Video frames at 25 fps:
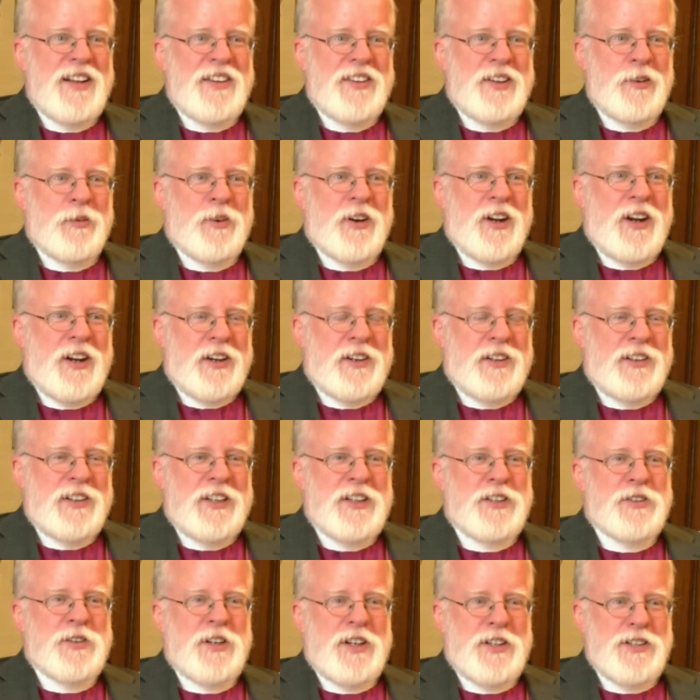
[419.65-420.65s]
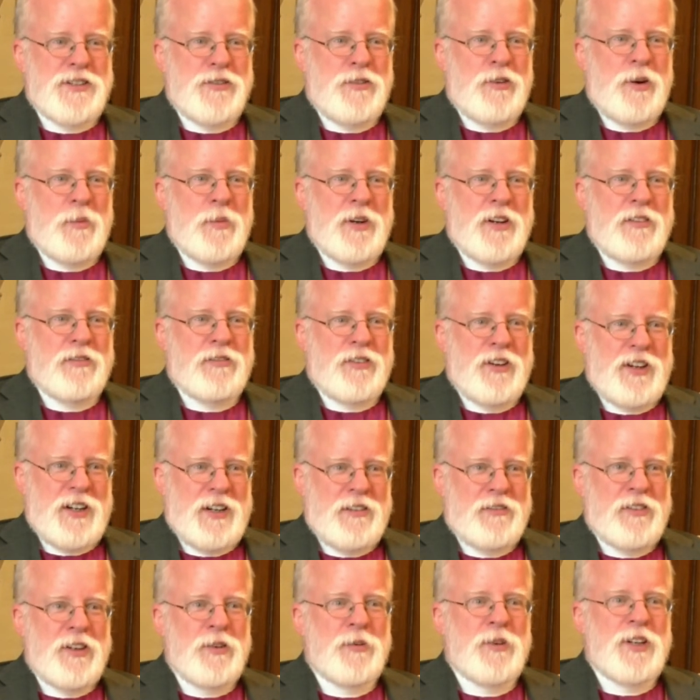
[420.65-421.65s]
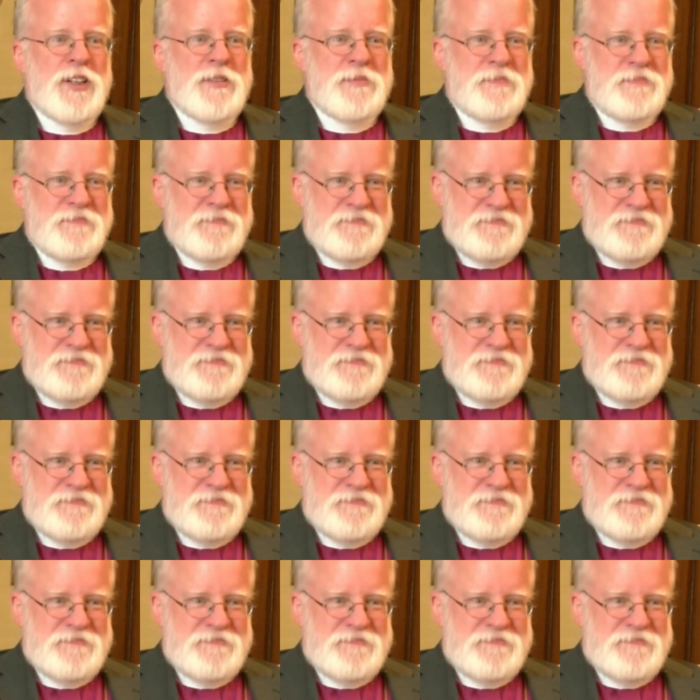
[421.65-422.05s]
that were utterly transformative for everyone.